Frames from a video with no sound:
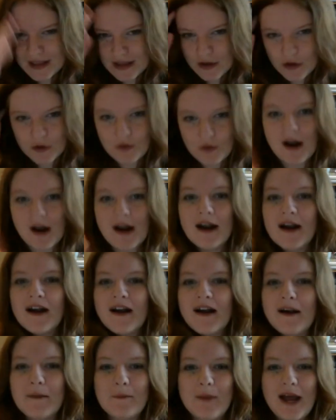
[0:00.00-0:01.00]
who
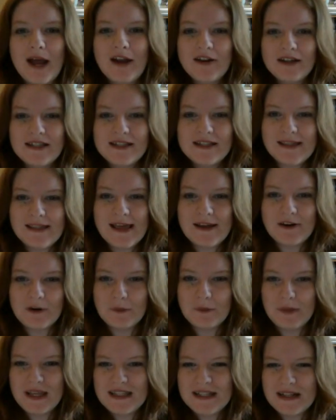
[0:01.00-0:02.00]
are pirates that
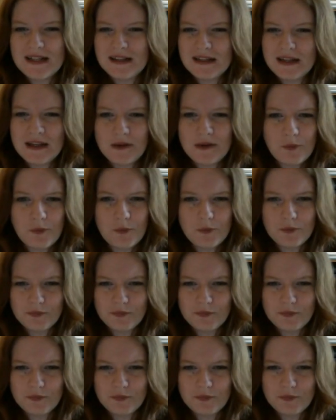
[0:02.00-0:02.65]
are basically,